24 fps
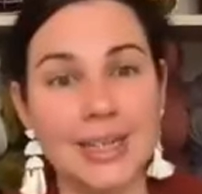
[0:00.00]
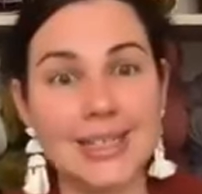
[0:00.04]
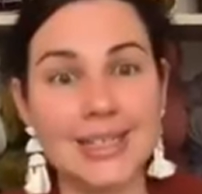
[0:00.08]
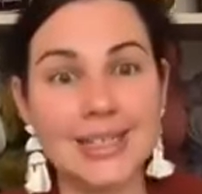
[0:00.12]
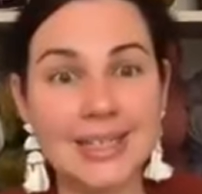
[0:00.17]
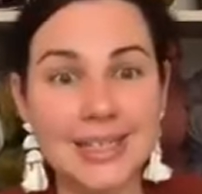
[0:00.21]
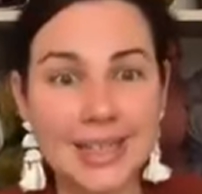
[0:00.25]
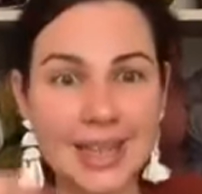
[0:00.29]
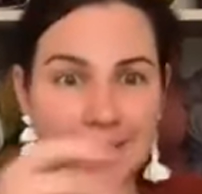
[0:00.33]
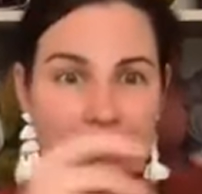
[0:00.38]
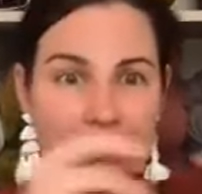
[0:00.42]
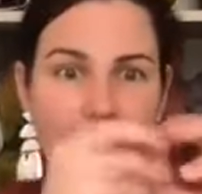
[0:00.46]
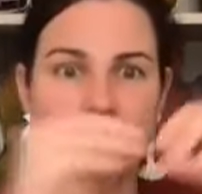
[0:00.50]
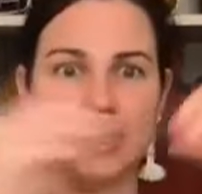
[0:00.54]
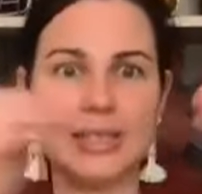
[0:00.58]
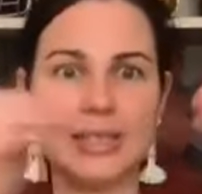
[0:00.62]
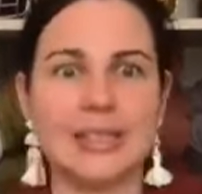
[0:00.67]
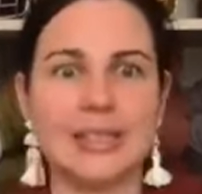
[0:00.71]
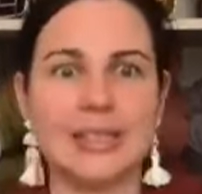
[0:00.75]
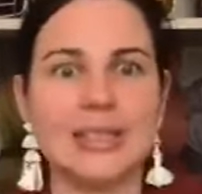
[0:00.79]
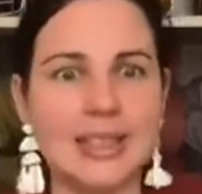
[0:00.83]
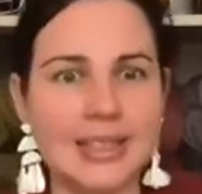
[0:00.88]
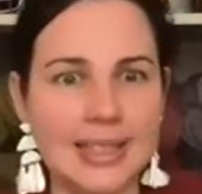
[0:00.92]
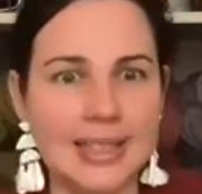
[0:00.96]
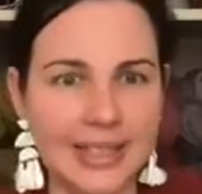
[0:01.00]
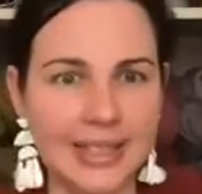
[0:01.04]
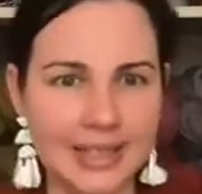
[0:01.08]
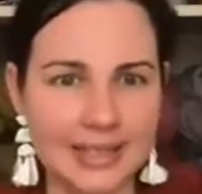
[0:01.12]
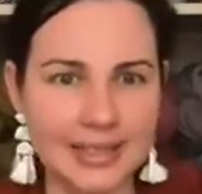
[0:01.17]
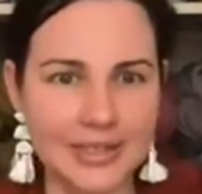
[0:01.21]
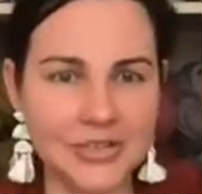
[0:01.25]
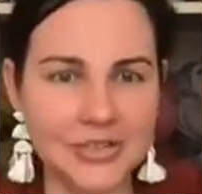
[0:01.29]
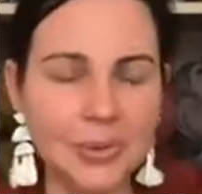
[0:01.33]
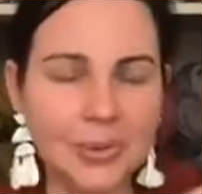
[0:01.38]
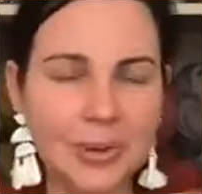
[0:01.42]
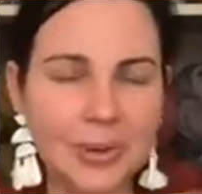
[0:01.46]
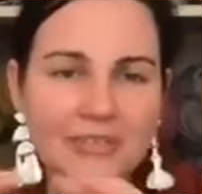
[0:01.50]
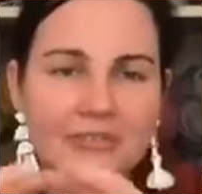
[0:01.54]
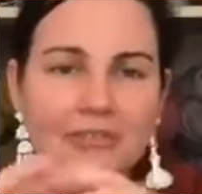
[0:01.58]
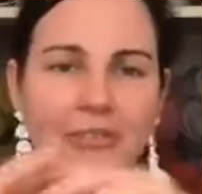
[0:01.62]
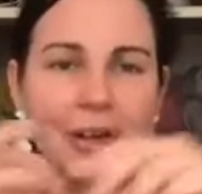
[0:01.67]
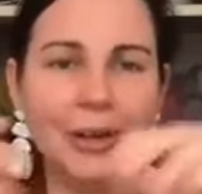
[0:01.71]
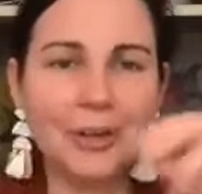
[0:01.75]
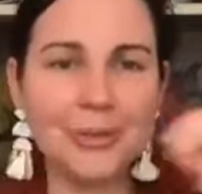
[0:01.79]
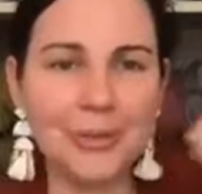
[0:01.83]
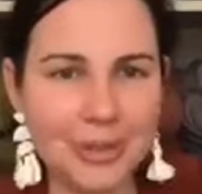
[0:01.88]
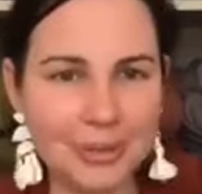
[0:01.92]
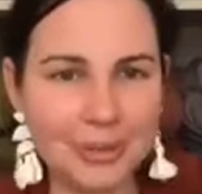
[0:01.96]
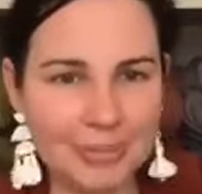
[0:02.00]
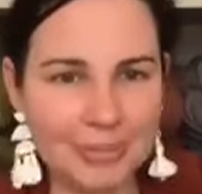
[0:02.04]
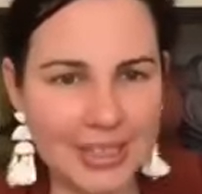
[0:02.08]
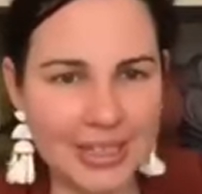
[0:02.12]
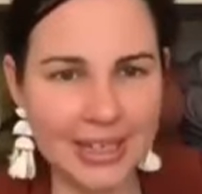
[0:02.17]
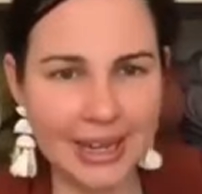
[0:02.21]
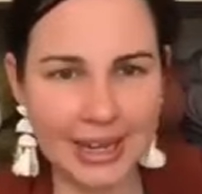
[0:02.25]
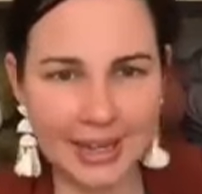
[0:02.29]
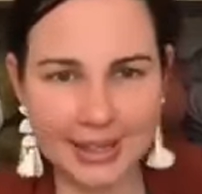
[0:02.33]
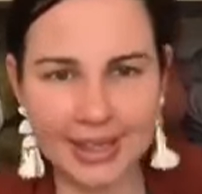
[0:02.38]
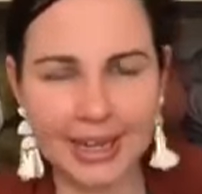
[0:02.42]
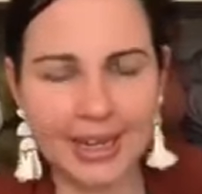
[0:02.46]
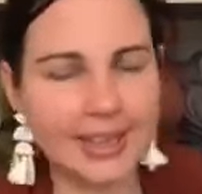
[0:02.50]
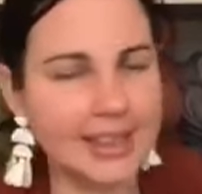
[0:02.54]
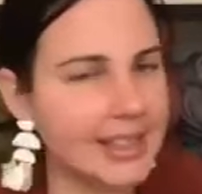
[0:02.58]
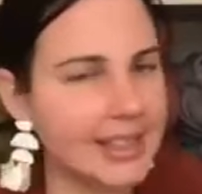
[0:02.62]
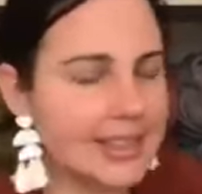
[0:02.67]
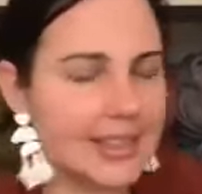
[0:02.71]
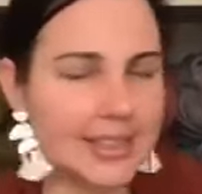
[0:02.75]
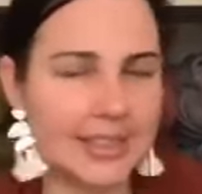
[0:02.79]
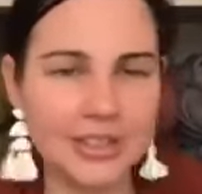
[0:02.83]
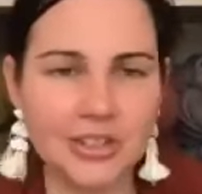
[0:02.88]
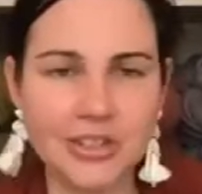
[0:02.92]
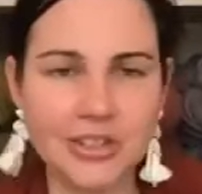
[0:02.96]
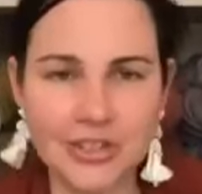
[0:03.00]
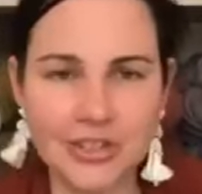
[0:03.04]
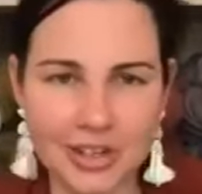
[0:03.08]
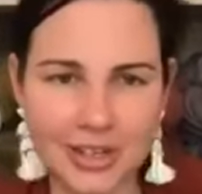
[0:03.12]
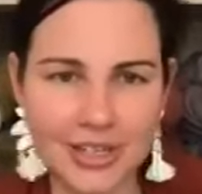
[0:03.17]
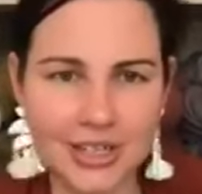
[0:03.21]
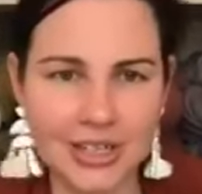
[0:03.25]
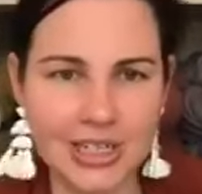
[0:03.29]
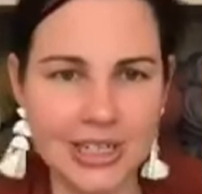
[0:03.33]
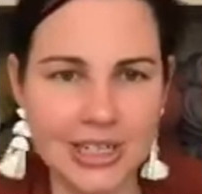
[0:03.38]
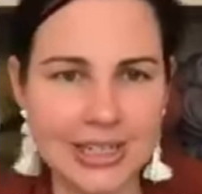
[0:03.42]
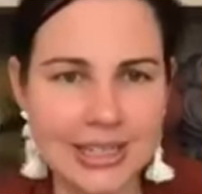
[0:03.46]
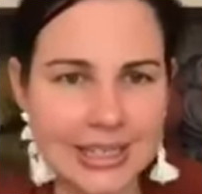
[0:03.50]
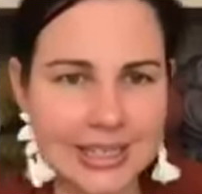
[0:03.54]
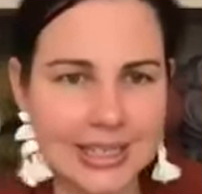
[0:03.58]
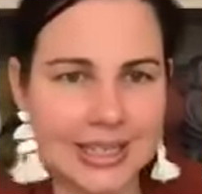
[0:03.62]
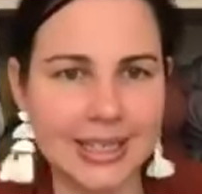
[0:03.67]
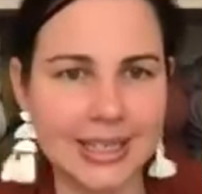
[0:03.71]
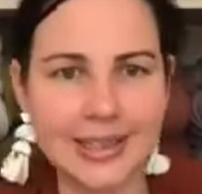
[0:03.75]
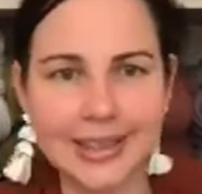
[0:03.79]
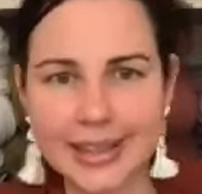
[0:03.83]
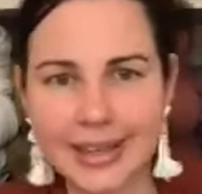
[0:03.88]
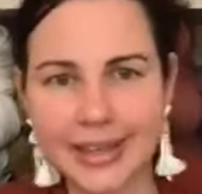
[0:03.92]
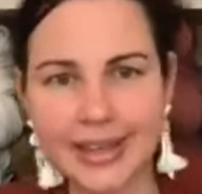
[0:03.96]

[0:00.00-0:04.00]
seamlessly. So we felt them together, and there's instructions in there.